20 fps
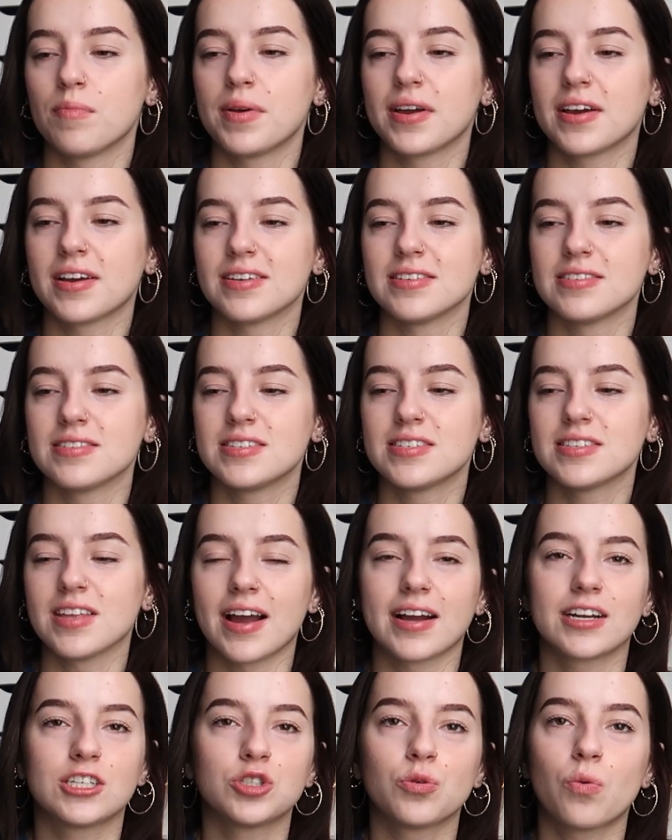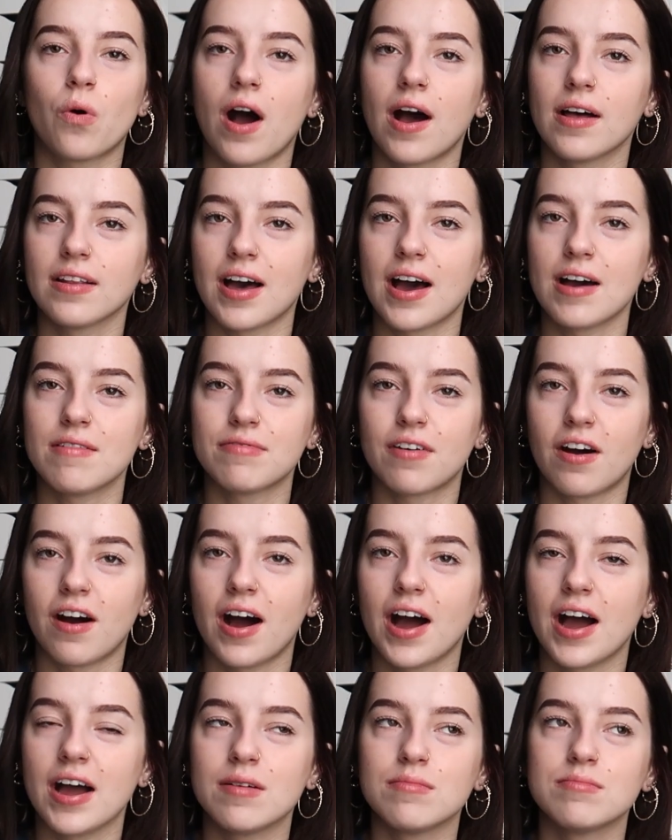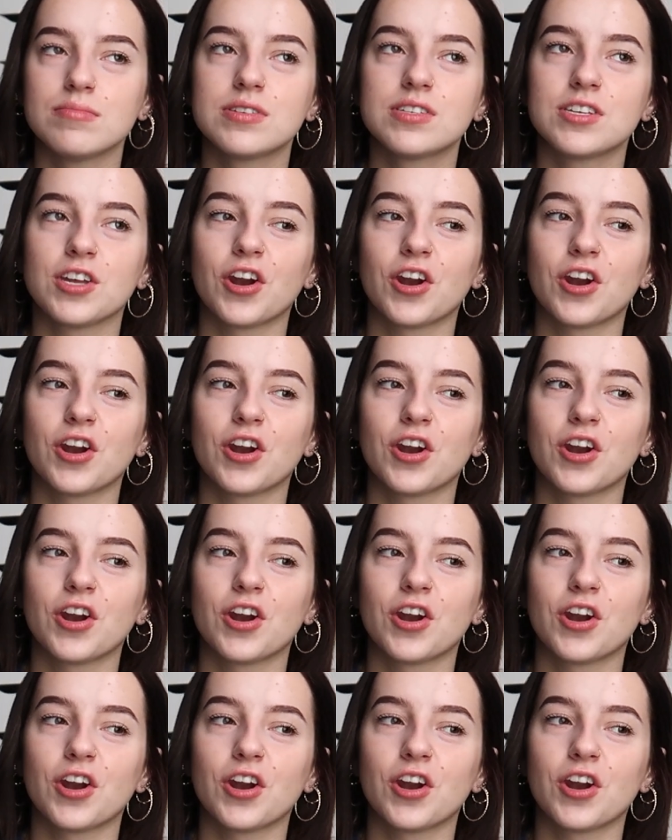because like Twilight vibes,